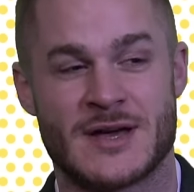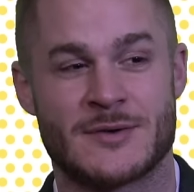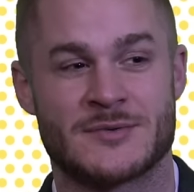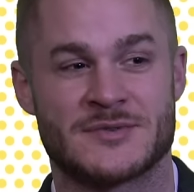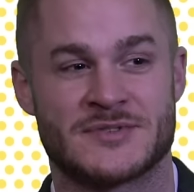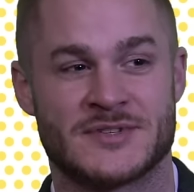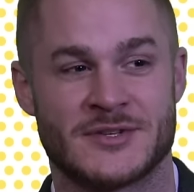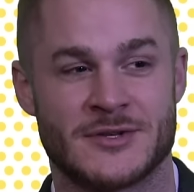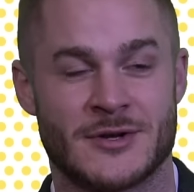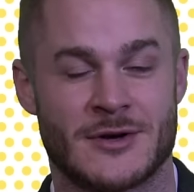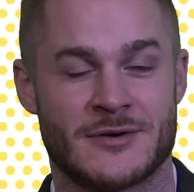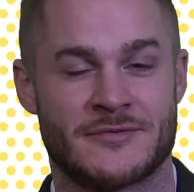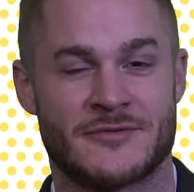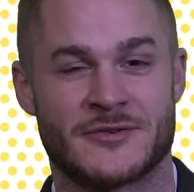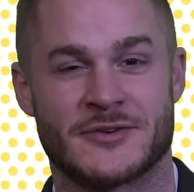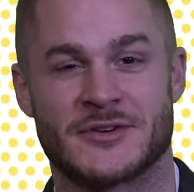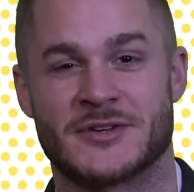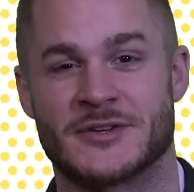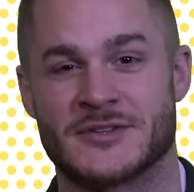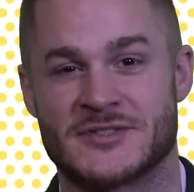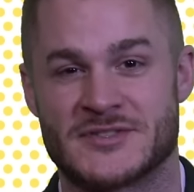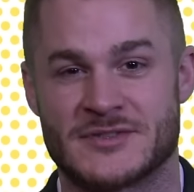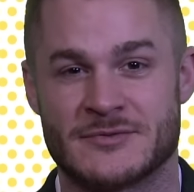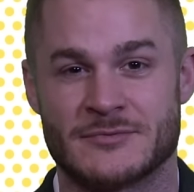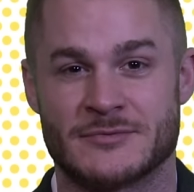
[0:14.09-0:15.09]
I was then offered
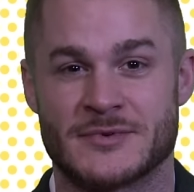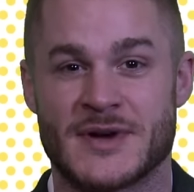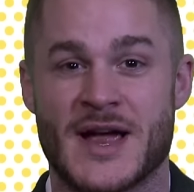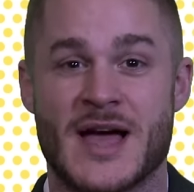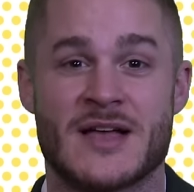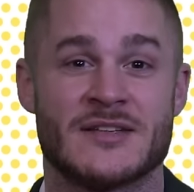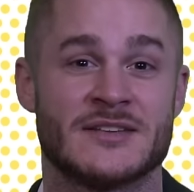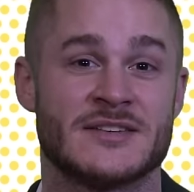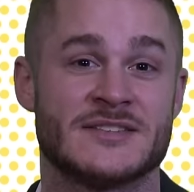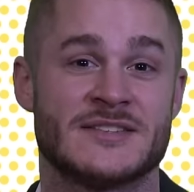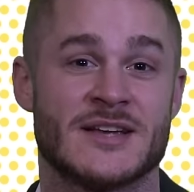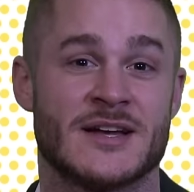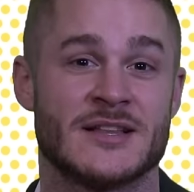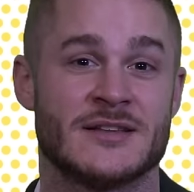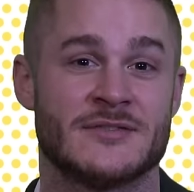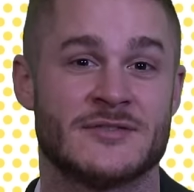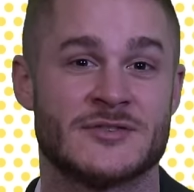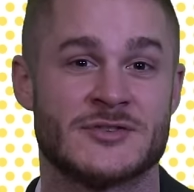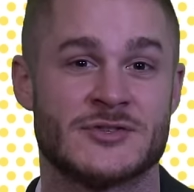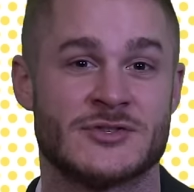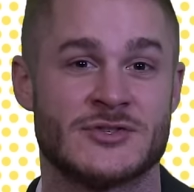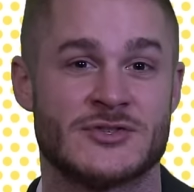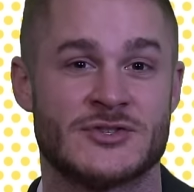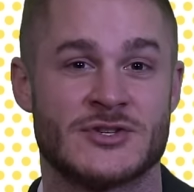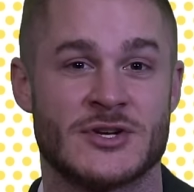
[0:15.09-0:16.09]
a reality
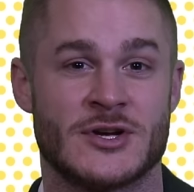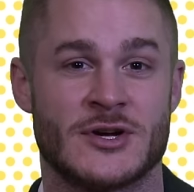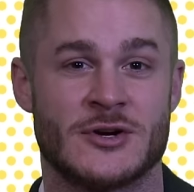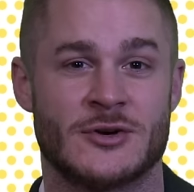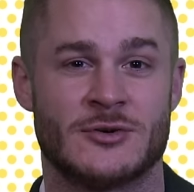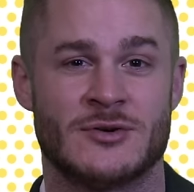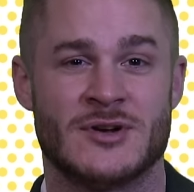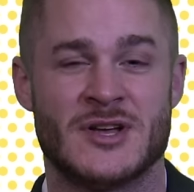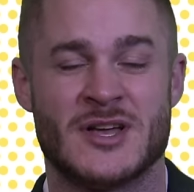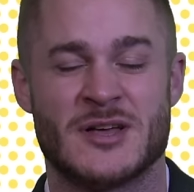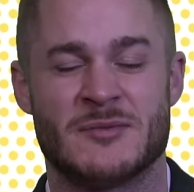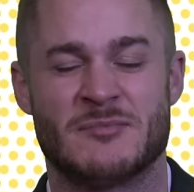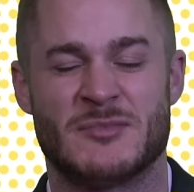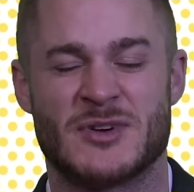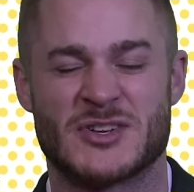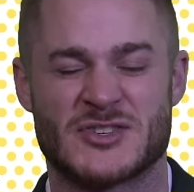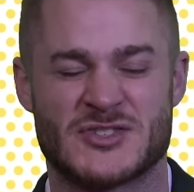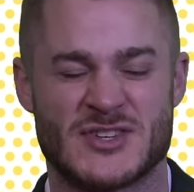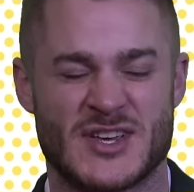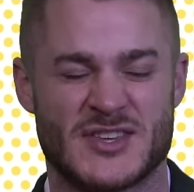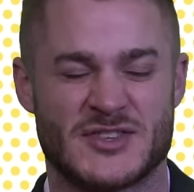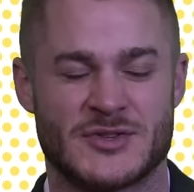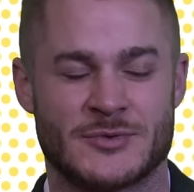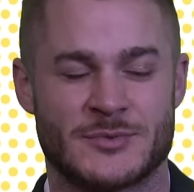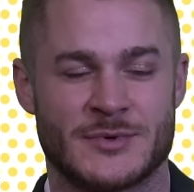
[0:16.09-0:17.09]
television show,
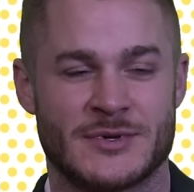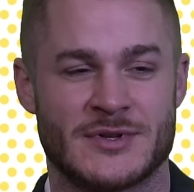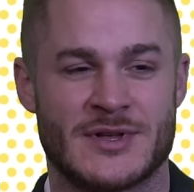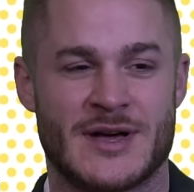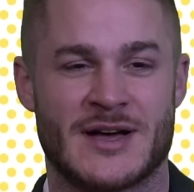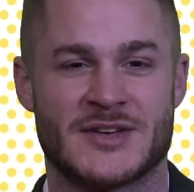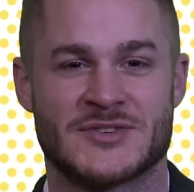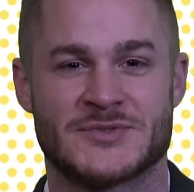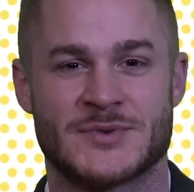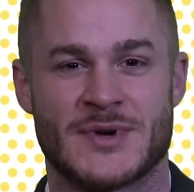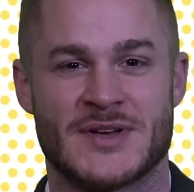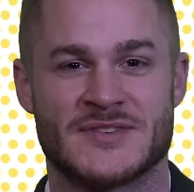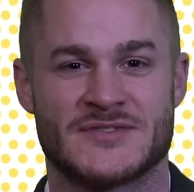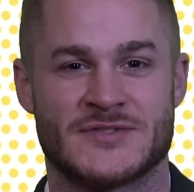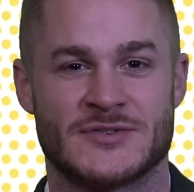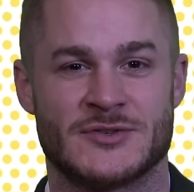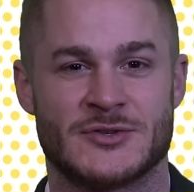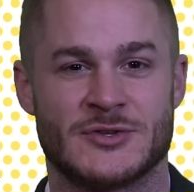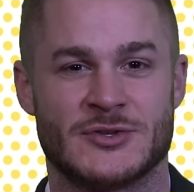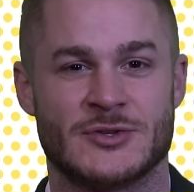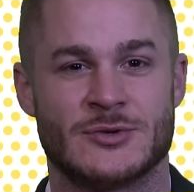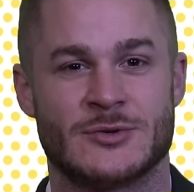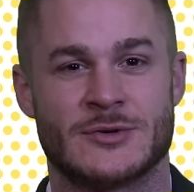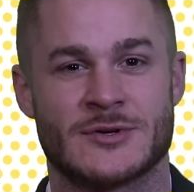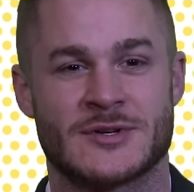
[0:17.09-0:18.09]
much like The Real Housewives of
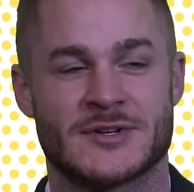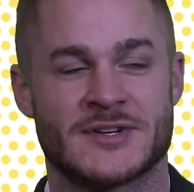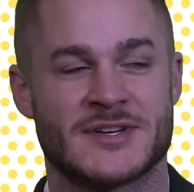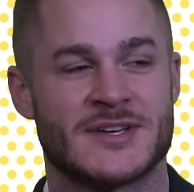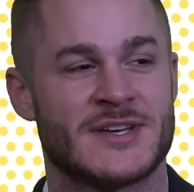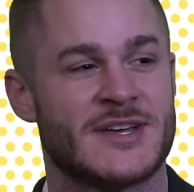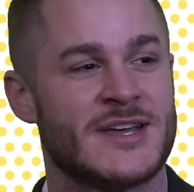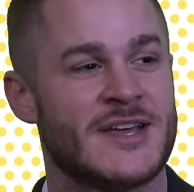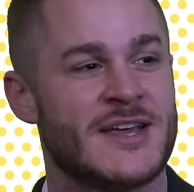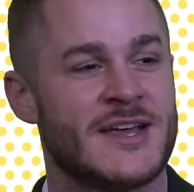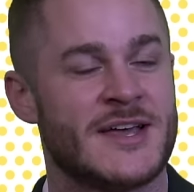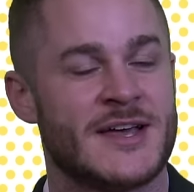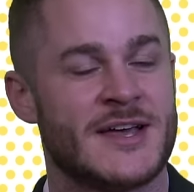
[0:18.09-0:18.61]
New York.